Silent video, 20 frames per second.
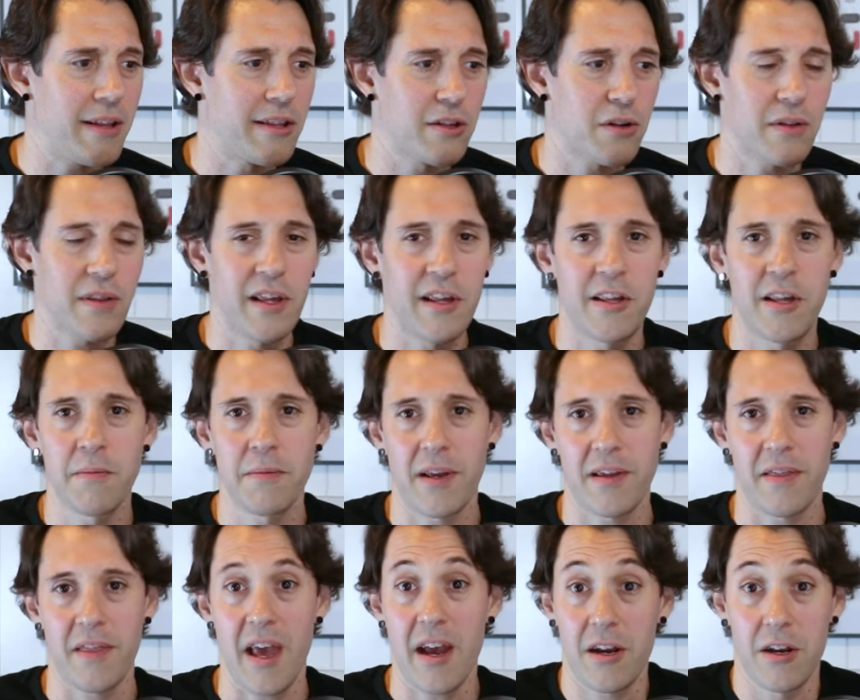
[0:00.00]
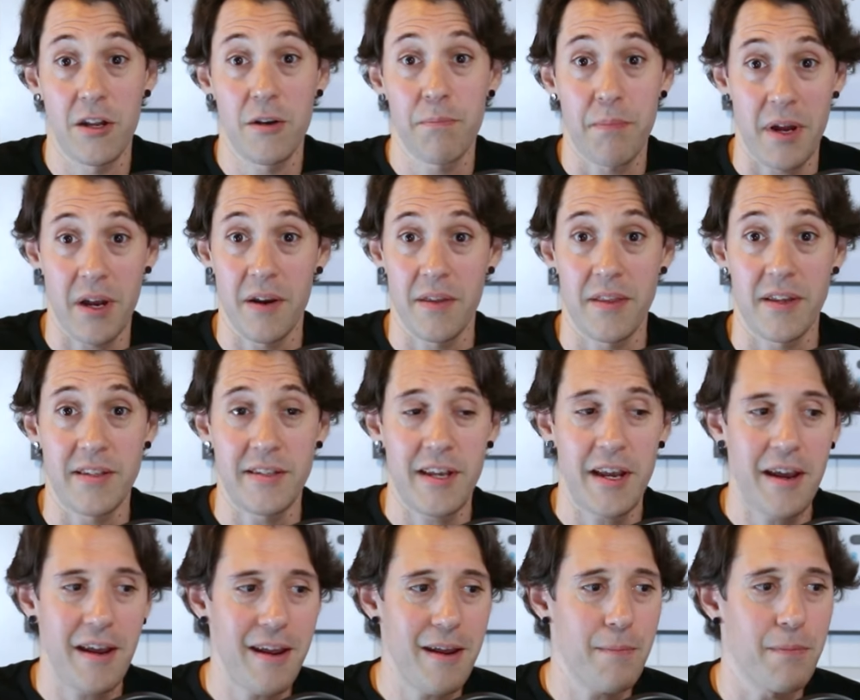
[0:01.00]
certainly seems like that could be on the
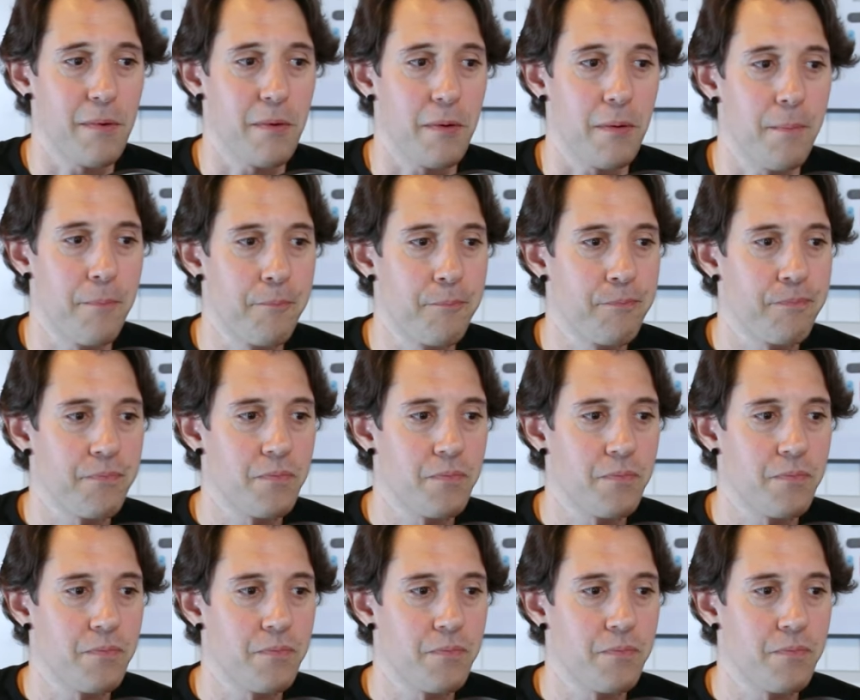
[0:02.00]
table,